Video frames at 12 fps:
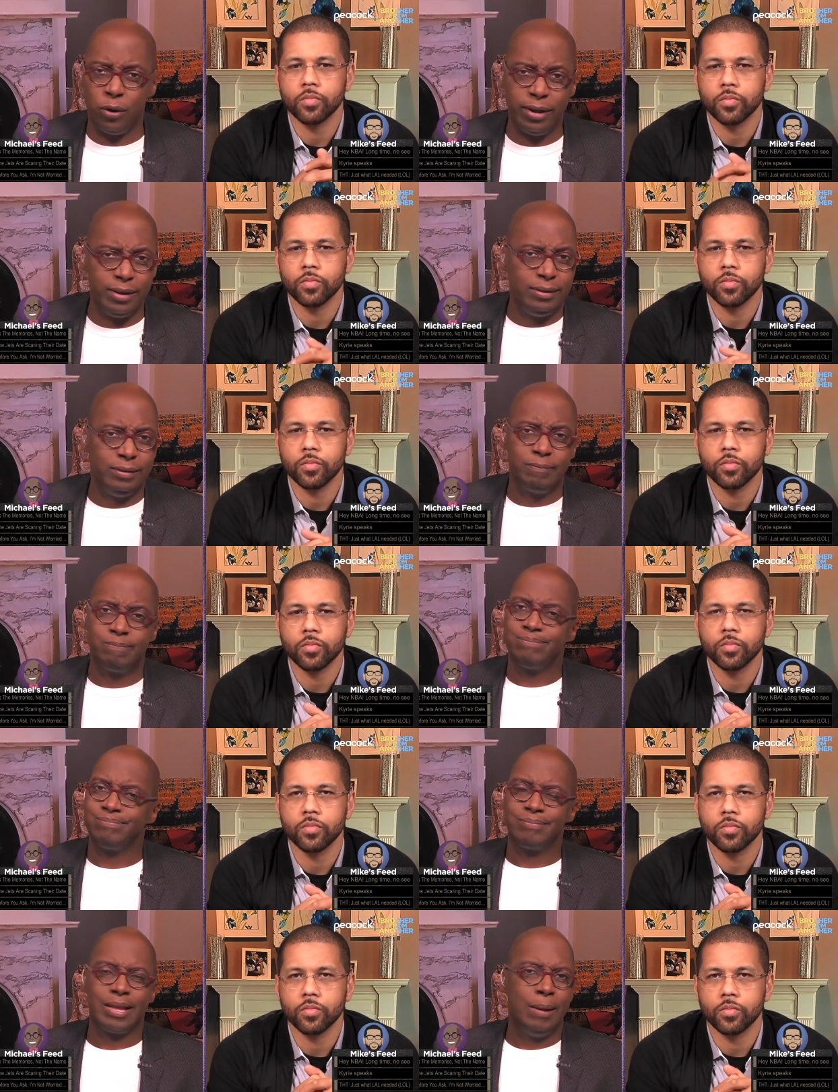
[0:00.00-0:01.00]
Speaker 1: it,
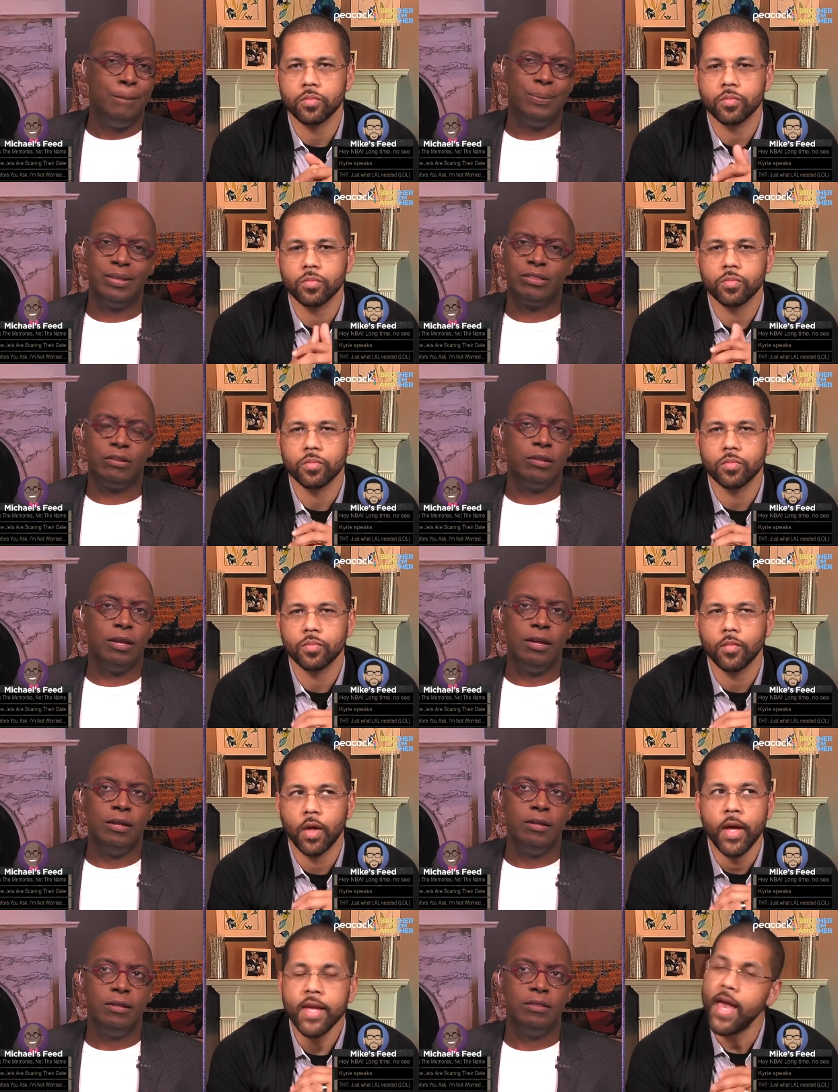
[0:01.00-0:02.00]
but
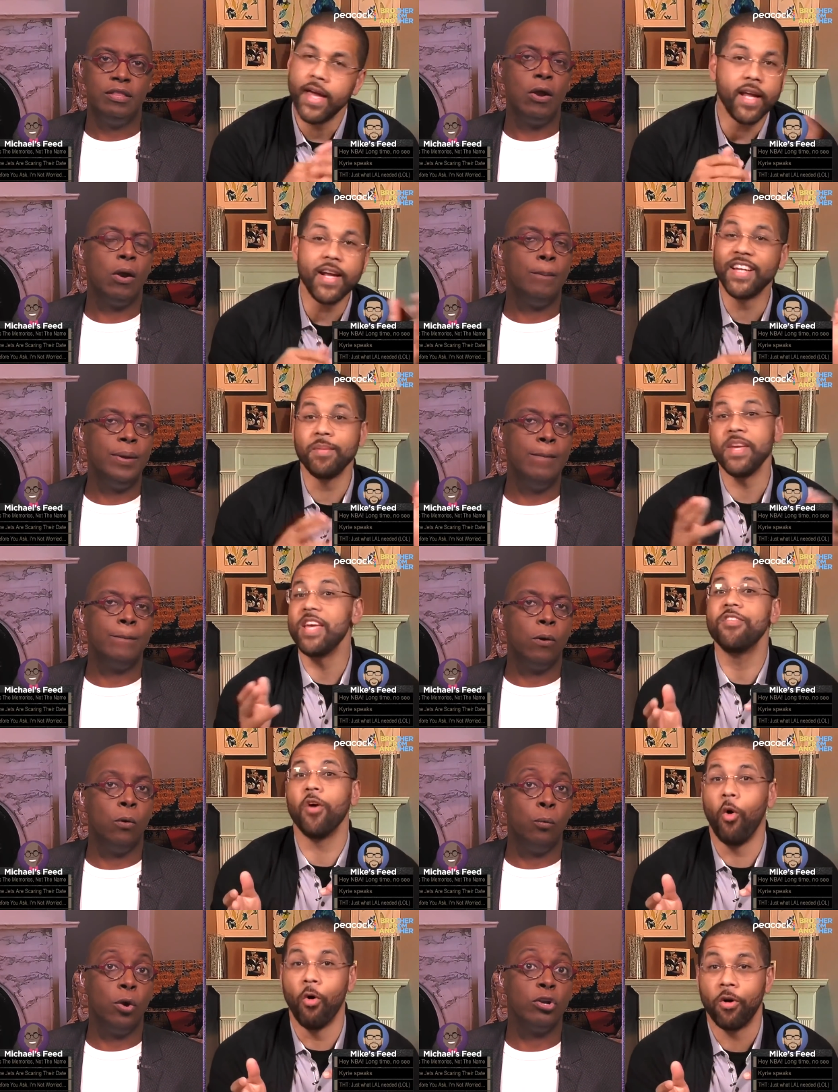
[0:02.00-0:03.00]
yeah, it doesn't have to be either
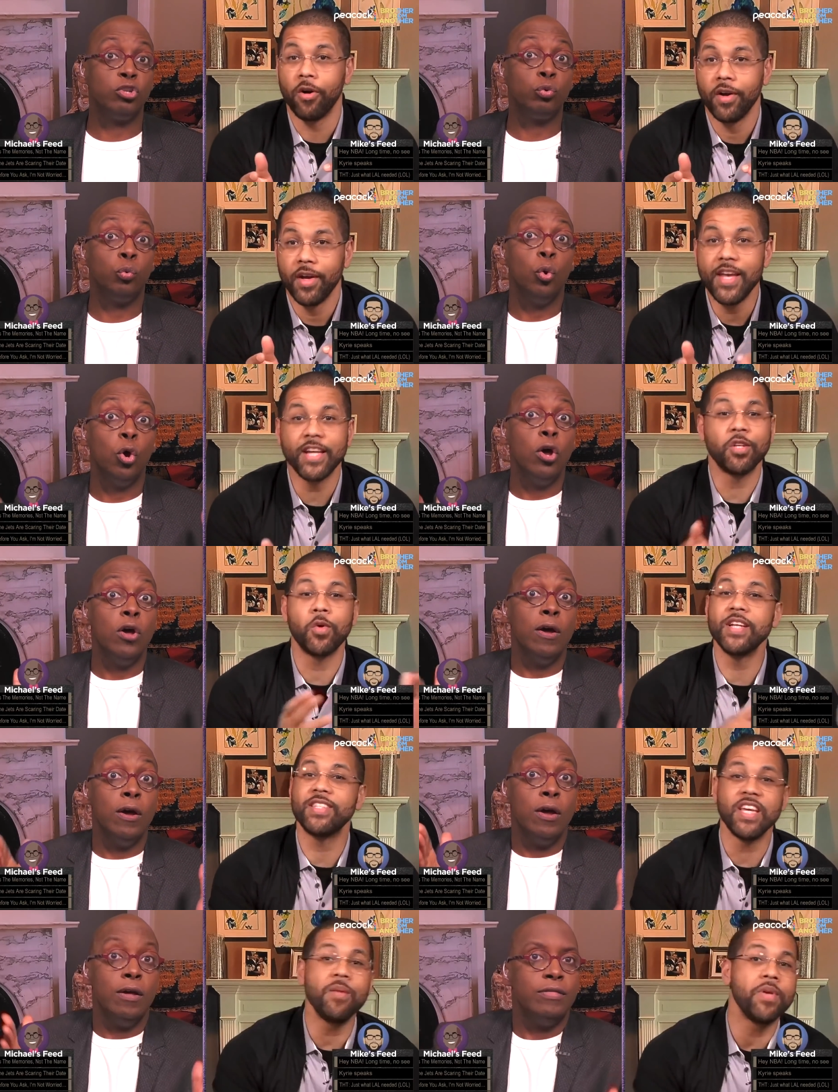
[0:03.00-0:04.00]
or.
Speaker 2: He could donate to
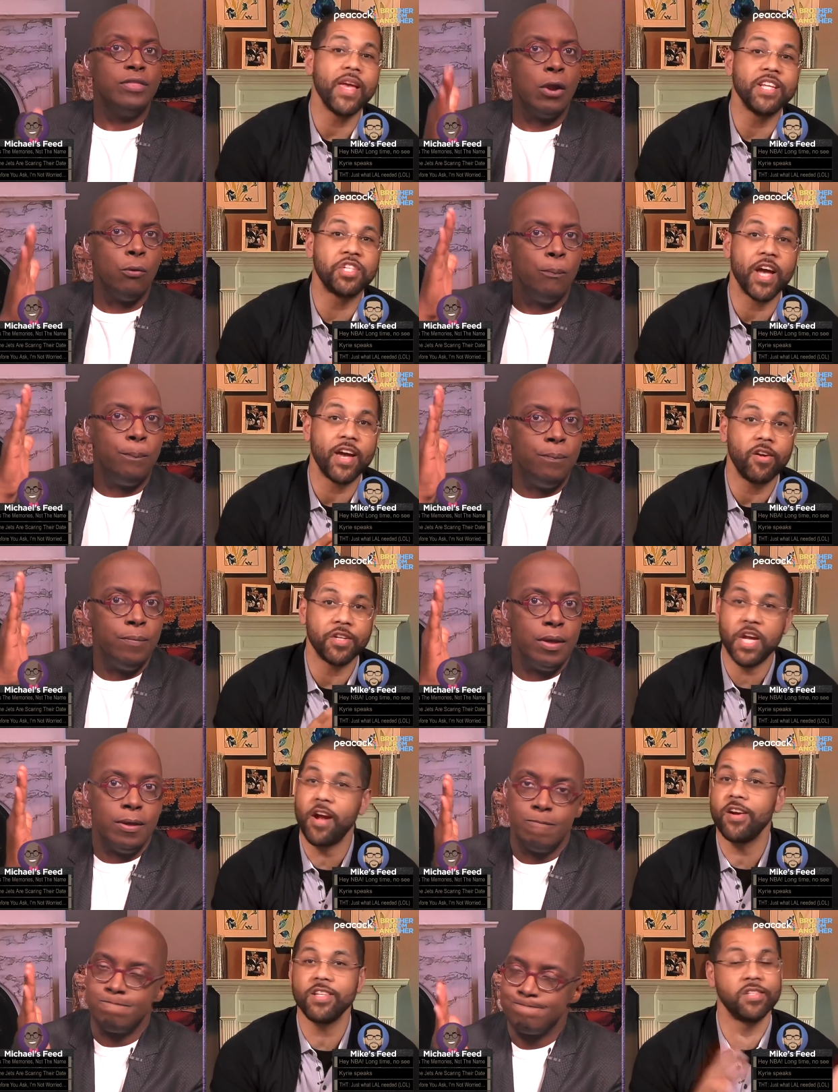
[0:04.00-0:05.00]
NBA char-
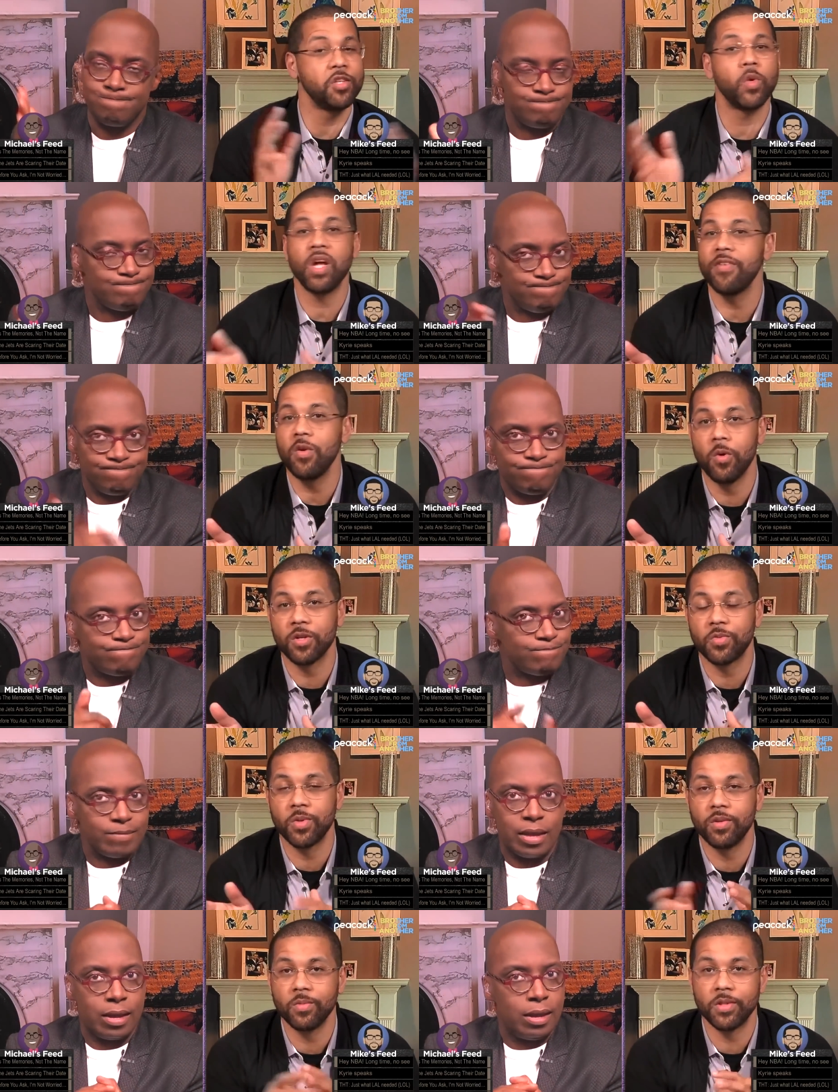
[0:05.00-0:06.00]
charities and do whatever he wants
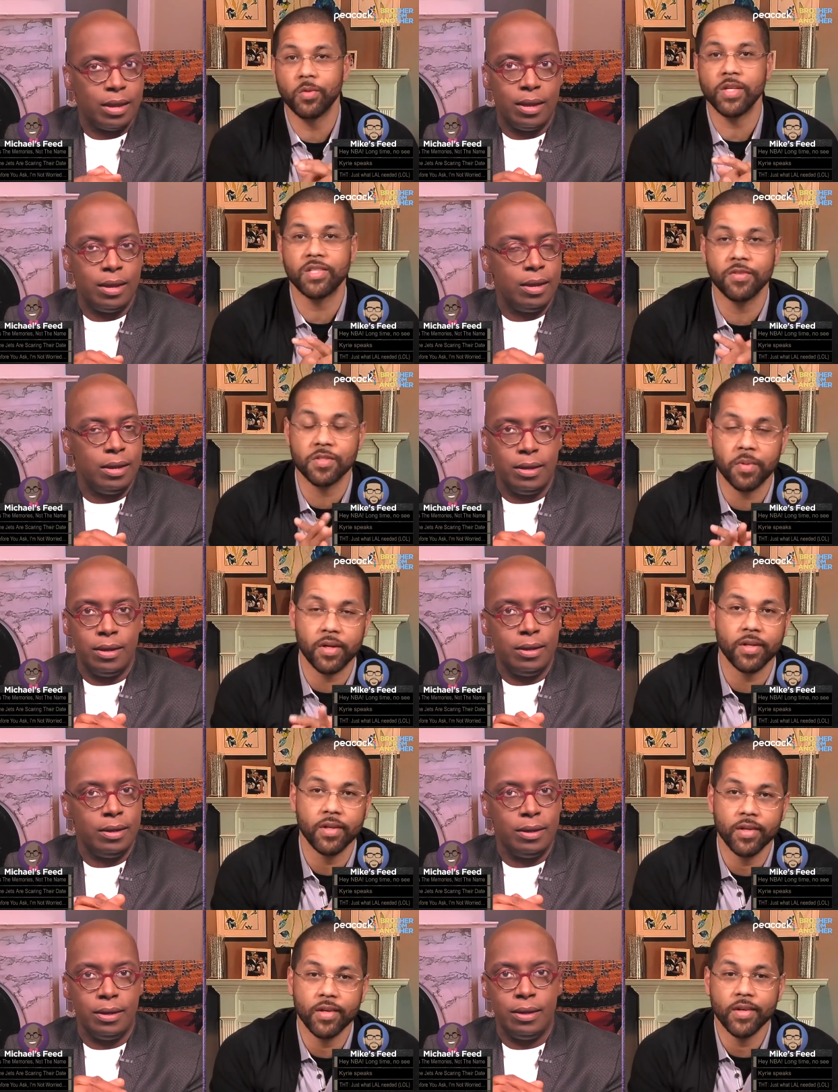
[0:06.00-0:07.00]
with, with the rest of his money.
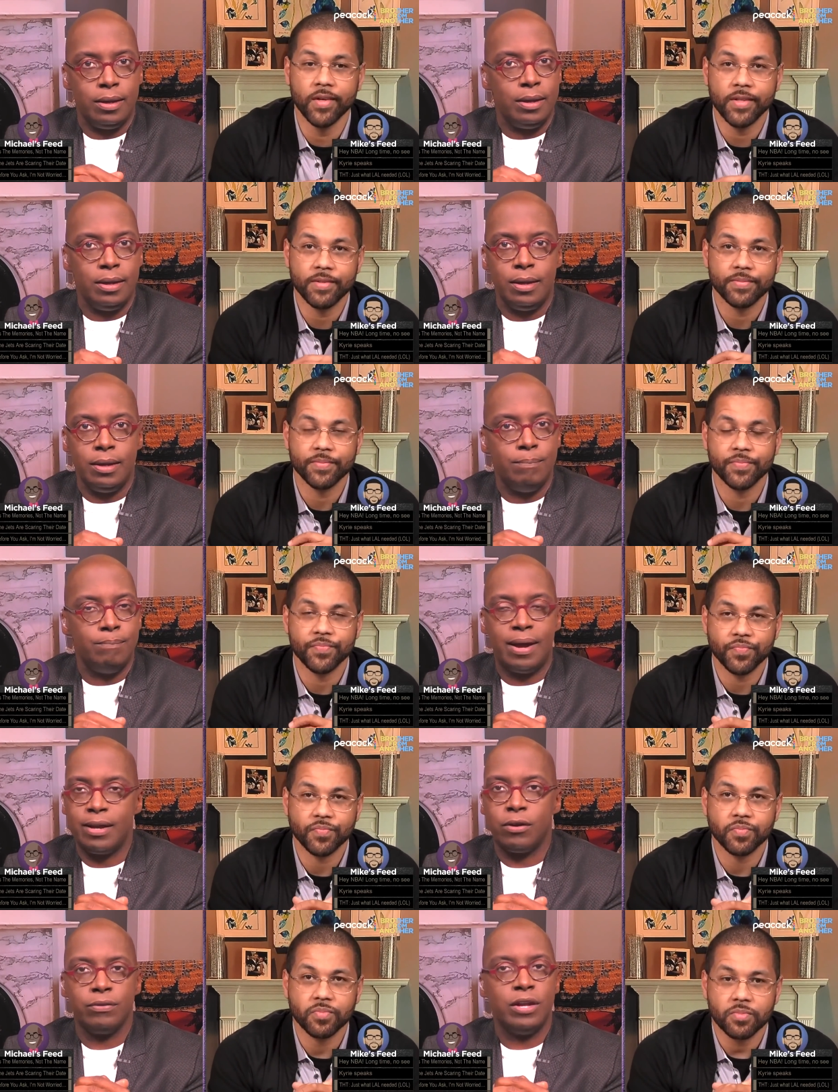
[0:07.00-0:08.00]

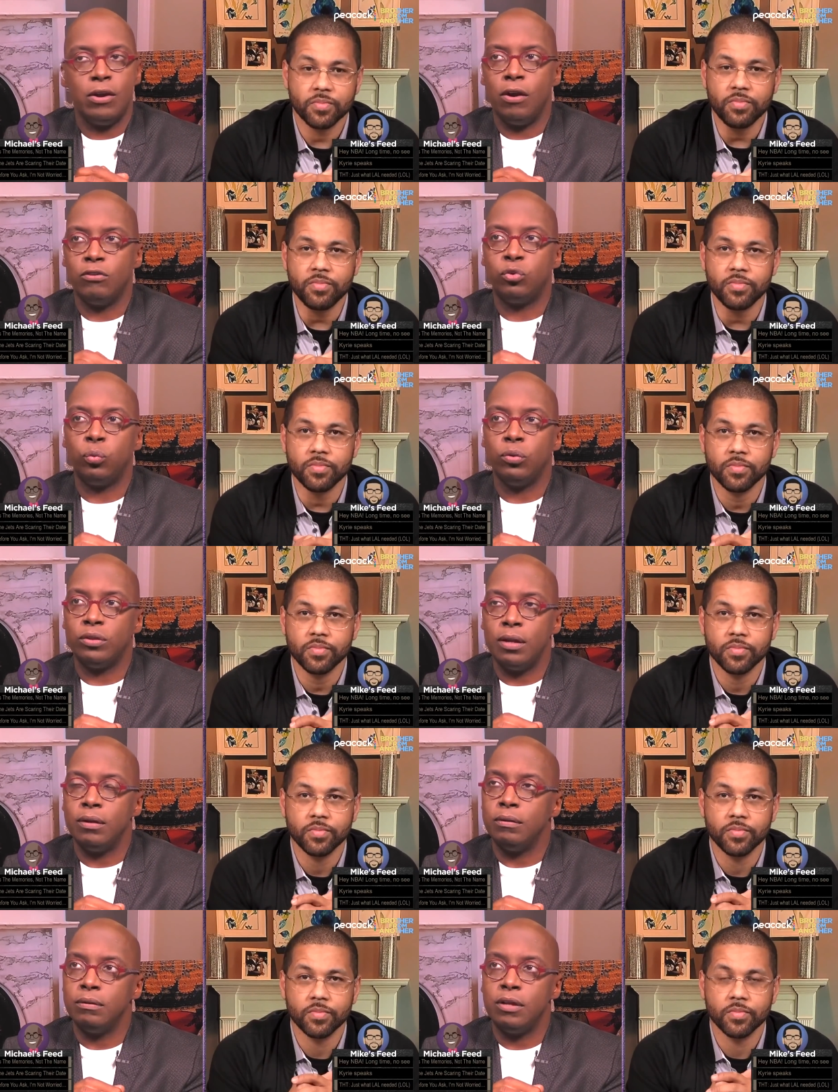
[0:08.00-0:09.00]
Speaker 1: Mike, there are
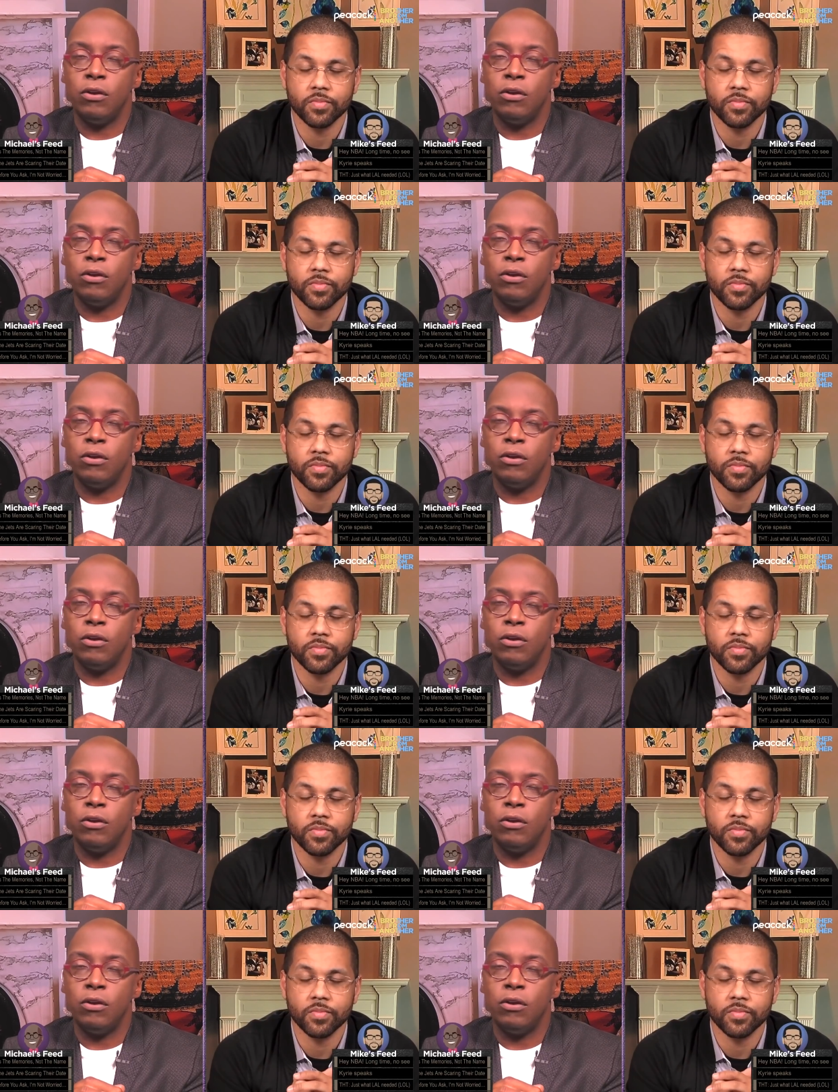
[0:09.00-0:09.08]
there are